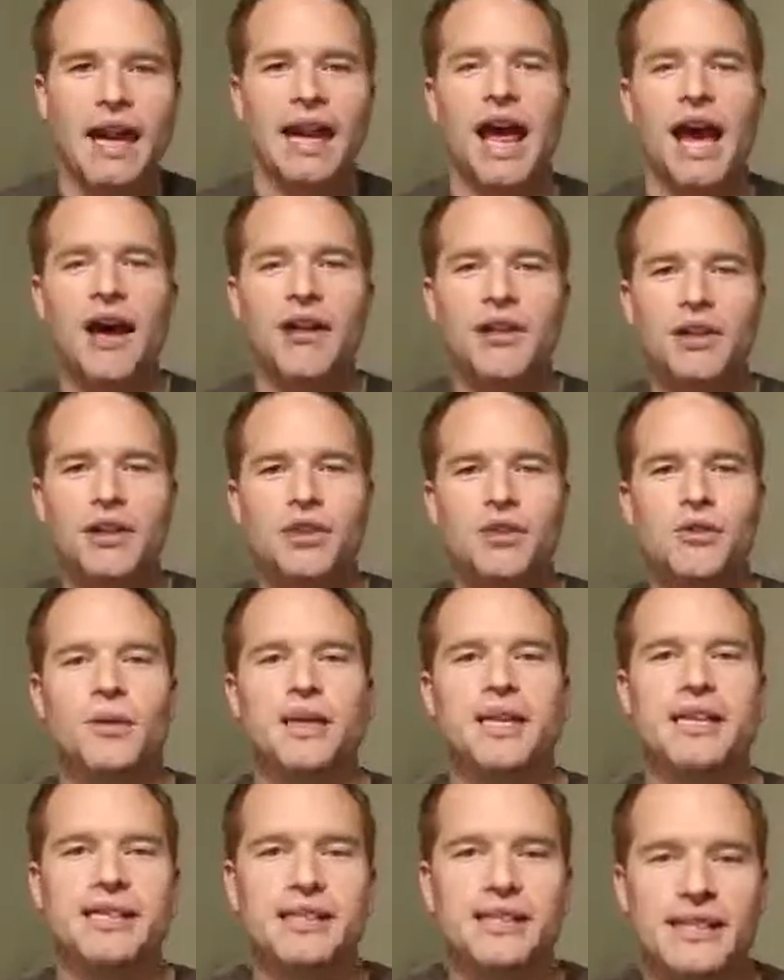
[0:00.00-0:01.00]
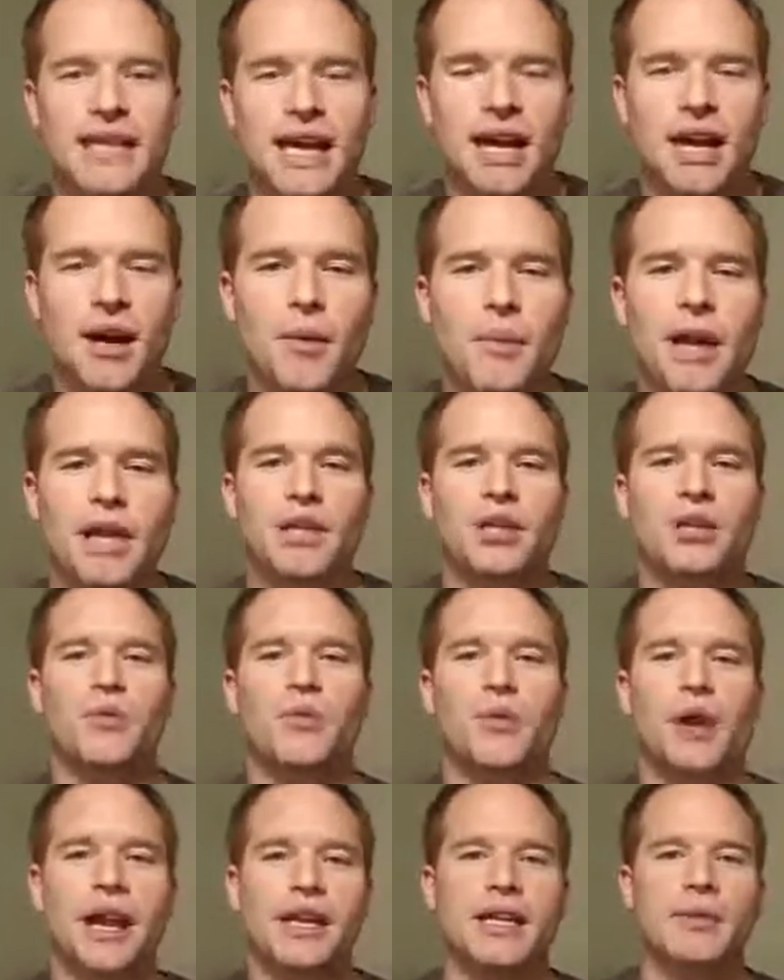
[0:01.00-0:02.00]
And now the cube is set up and
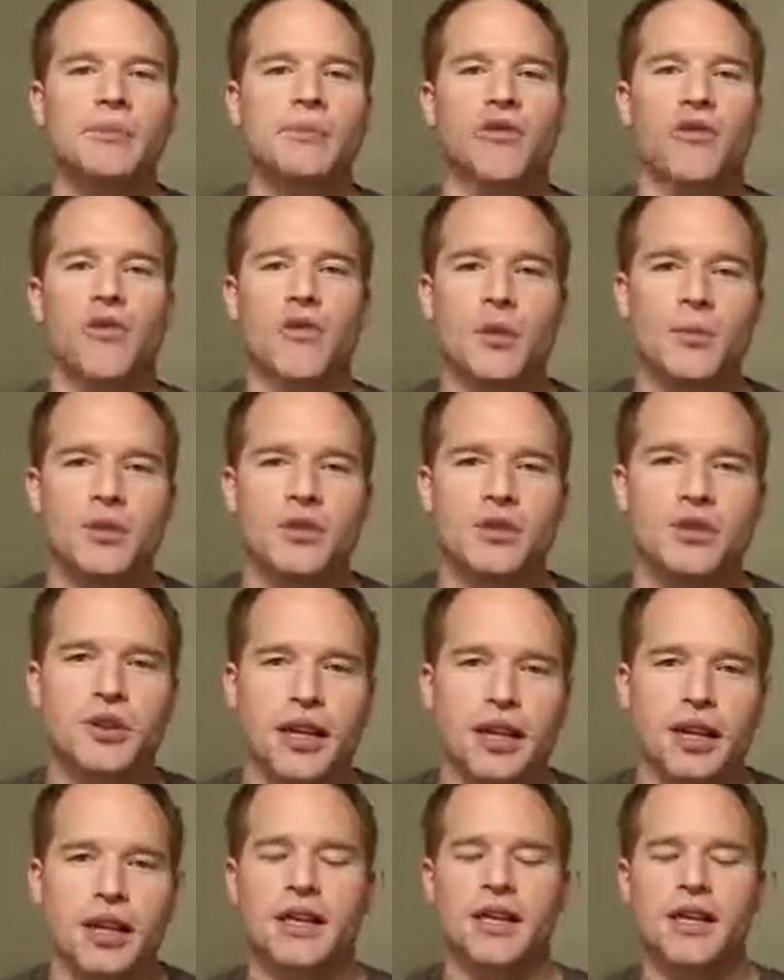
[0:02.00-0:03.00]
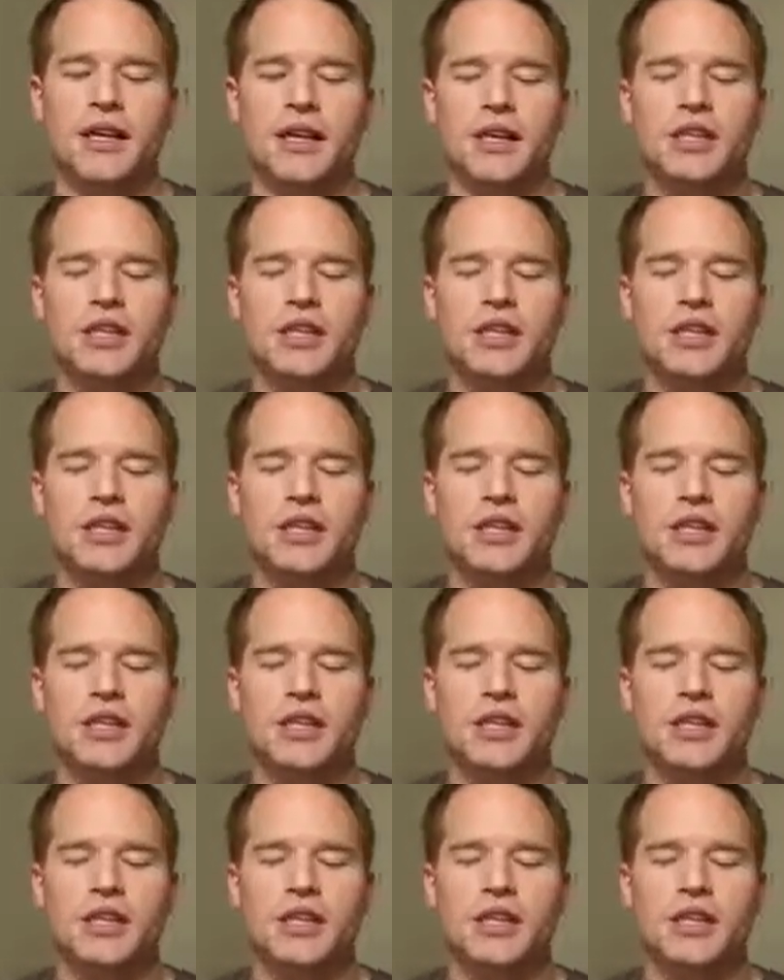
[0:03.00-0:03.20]
you're ready to perform the trick.